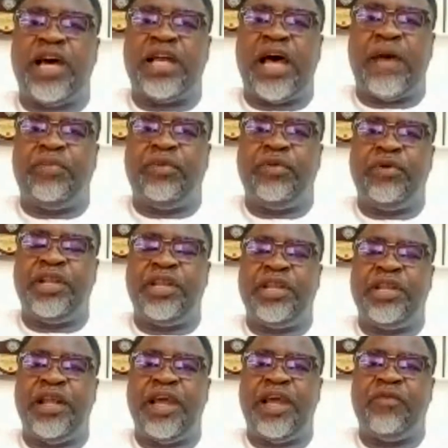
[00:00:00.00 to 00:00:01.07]
that happen
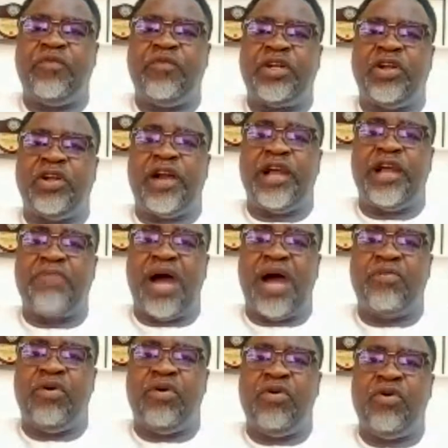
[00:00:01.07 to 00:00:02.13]
with Laurent
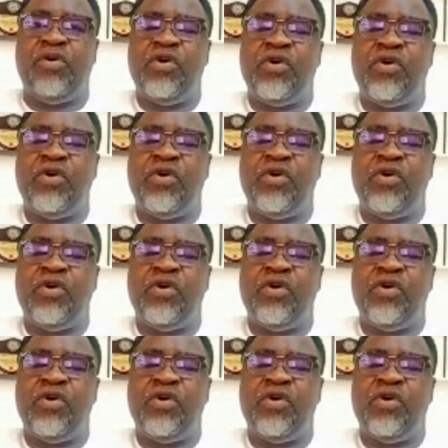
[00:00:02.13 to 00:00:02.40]
Gbagbo.